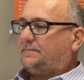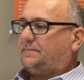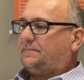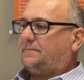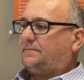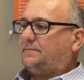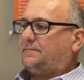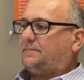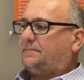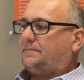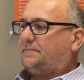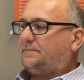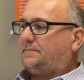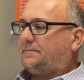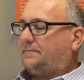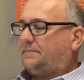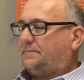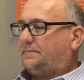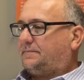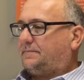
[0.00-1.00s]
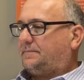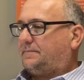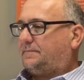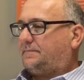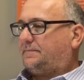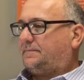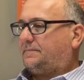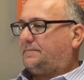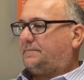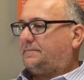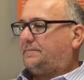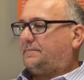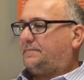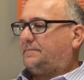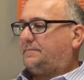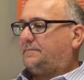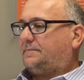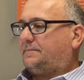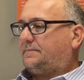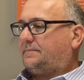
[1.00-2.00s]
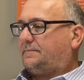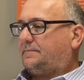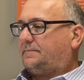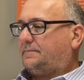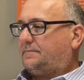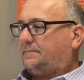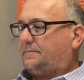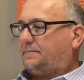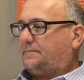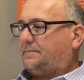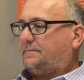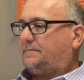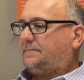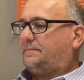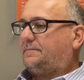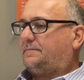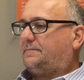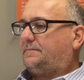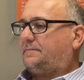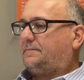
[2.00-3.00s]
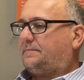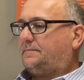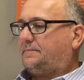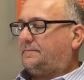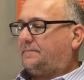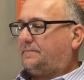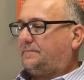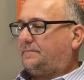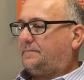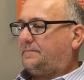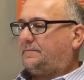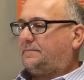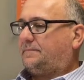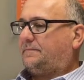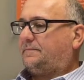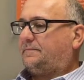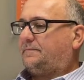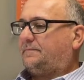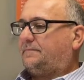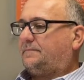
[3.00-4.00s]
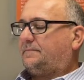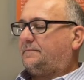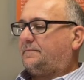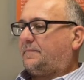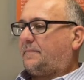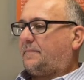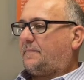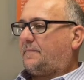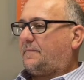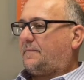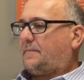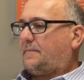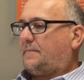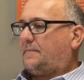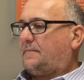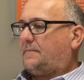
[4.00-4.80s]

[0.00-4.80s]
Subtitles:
The person shown says nothing.